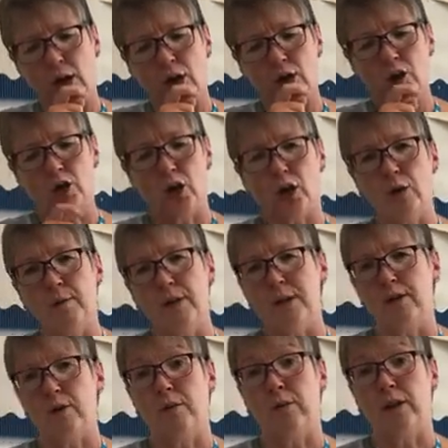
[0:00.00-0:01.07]
Show me
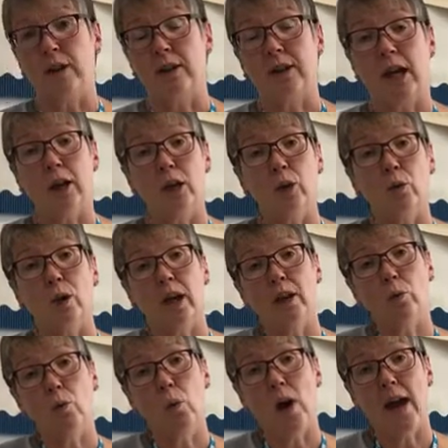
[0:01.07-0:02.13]
something that you
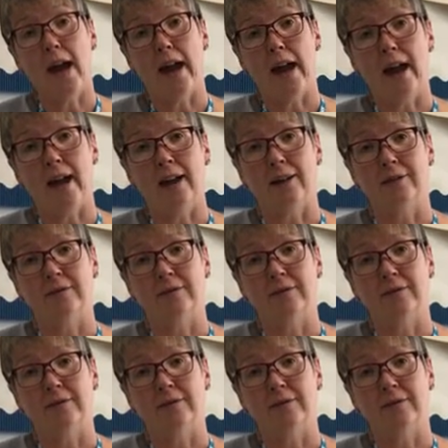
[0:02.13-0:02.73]
can wear.